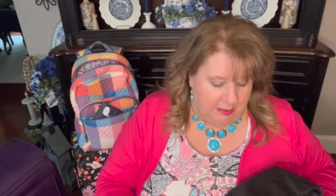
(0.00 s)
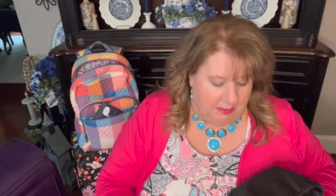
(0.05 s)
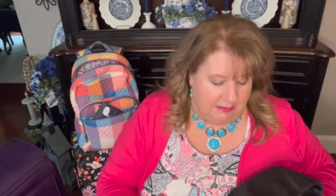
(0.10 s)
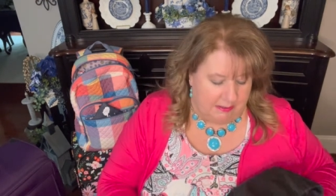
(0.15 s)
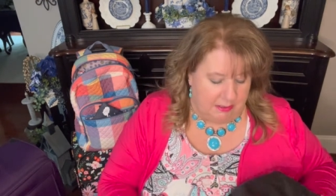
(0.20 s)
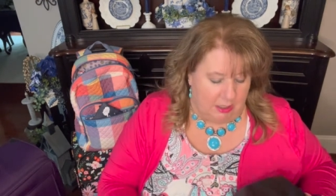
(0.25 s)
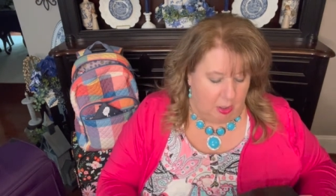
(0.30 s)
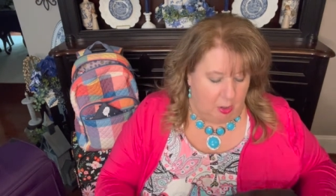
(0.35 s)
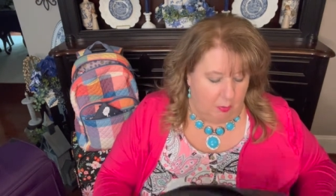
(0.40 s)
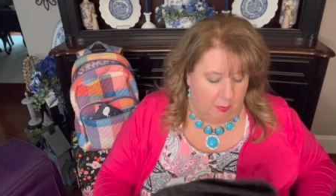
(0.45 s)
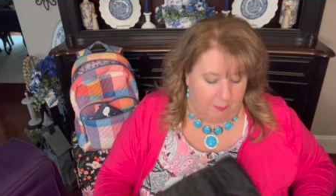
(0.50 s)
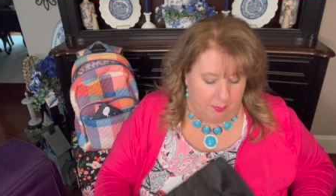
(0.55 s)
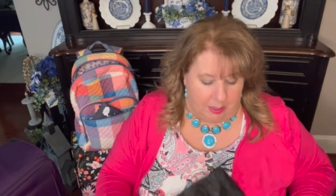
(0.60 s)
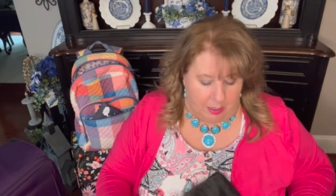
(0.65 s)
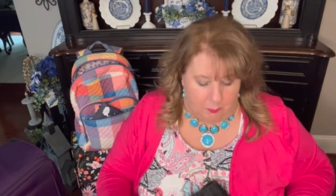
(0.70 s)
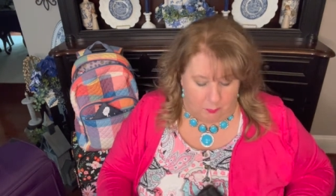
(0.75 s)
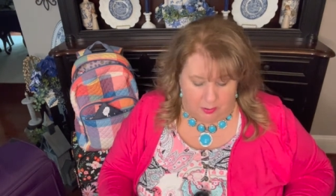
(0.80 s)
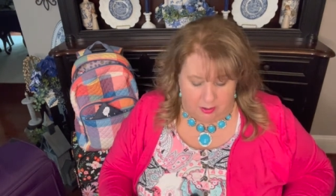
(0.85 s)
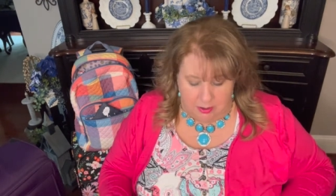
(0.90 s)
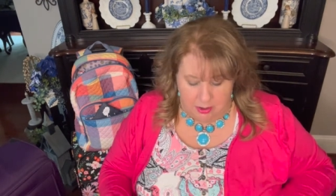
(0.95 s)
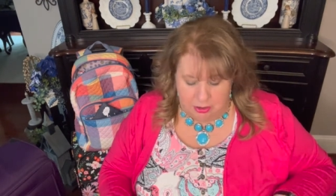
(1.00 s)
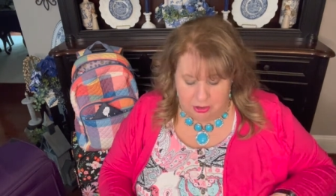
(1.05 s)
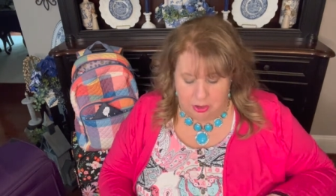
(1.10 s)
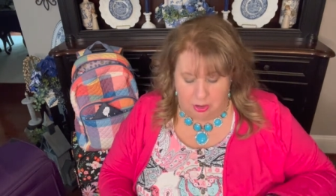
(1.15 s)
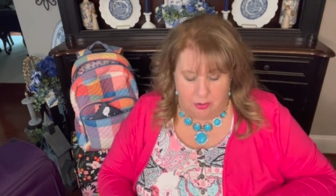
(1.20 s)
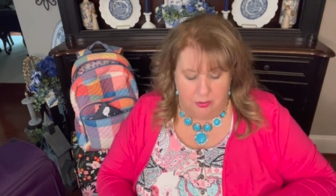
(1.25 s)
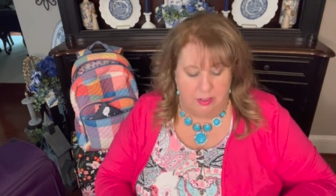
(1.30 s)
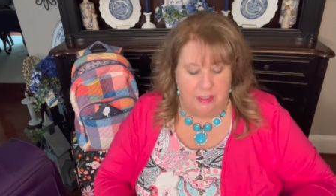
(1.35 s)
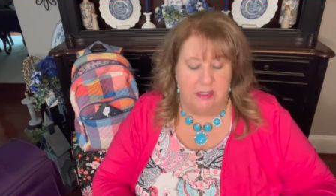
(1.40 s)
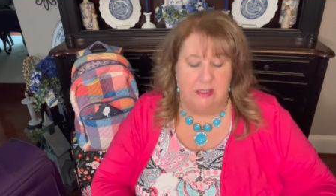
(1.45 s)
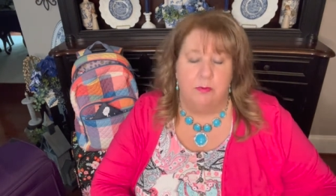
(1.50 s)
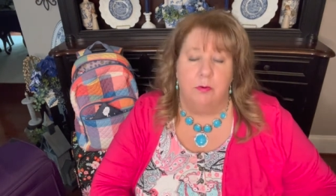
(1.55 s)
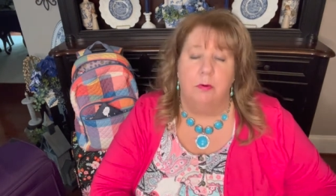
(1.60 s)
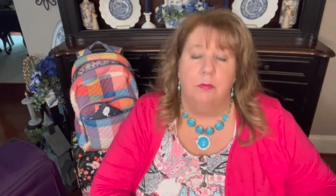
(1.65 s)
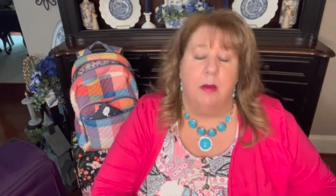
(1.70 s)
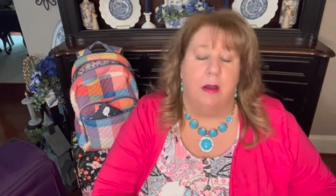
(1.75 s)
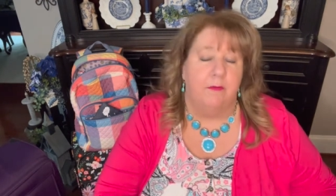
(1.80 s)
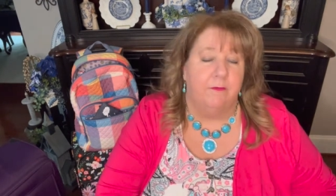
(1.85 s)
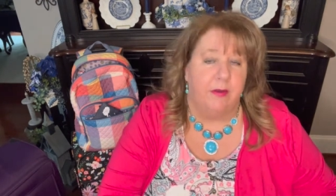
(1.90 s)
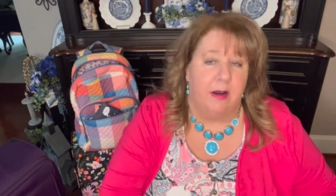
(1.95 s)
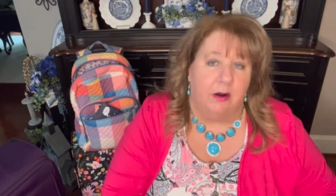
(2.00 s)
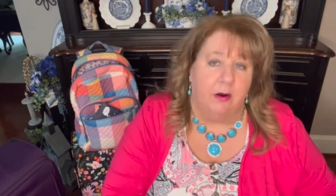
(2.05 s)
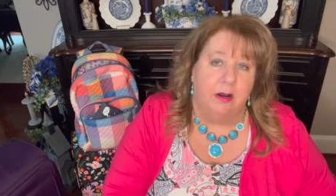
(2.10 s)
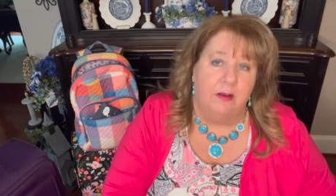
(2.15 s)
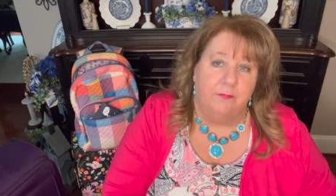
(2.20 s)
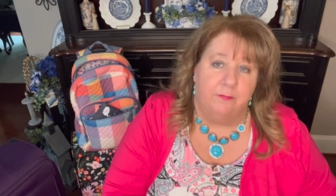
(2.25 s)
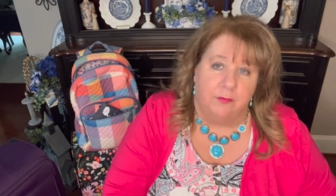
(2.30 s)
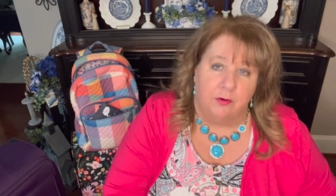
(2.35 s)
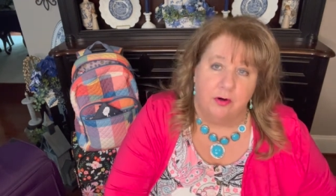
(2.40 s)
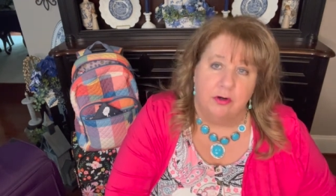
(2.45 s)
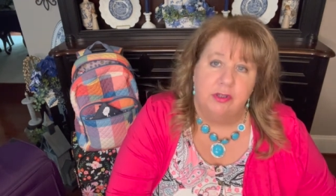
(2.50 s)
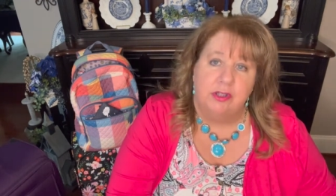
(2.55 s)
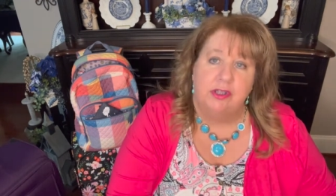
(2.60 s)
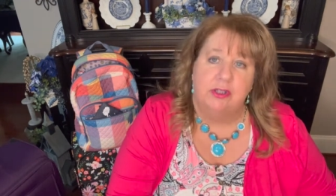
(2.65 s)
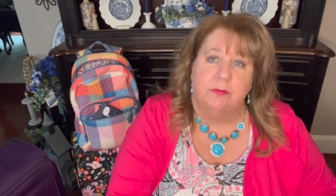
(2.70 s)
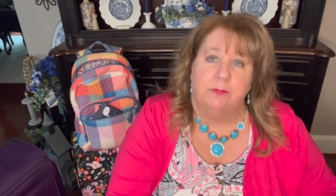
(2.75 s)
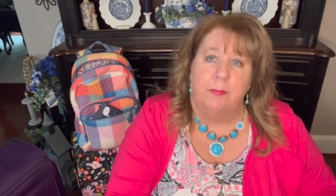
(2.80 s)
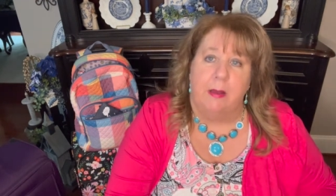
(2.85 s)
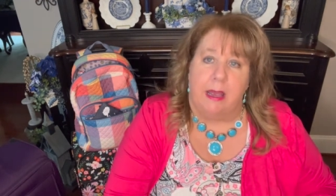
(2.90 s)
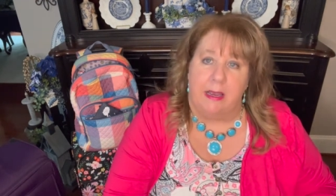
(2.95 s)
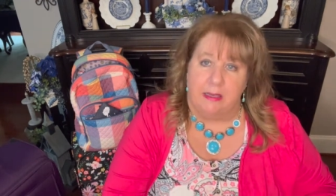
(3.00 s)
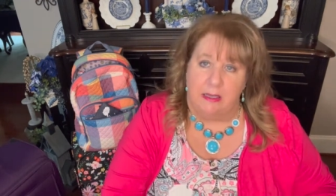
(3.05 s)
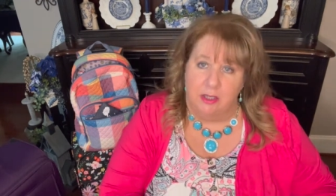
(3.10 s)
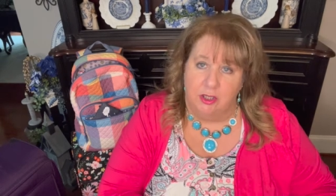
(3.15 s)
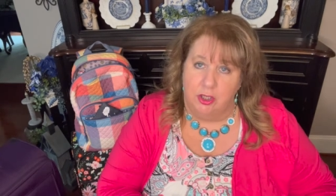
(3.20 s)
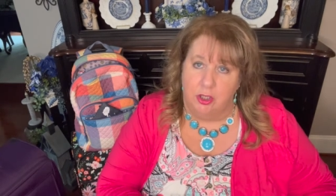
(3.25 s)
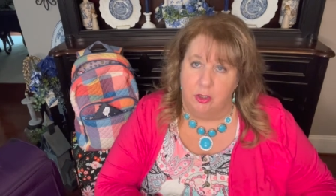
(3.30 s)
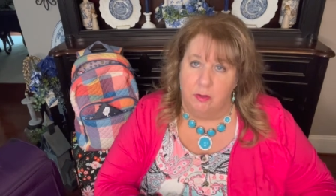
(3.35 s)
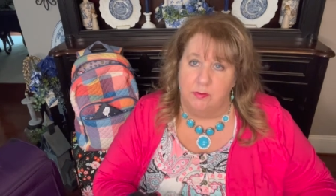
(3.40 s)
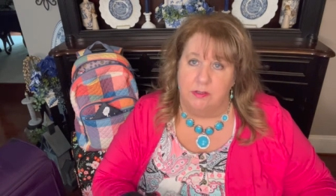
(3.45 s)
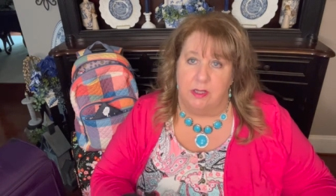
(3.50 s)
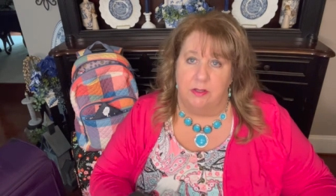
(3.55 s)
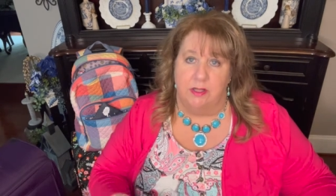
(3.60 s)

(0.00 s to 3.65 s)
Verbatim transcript: So, but I wanted to show you, these were my very first packing cubes,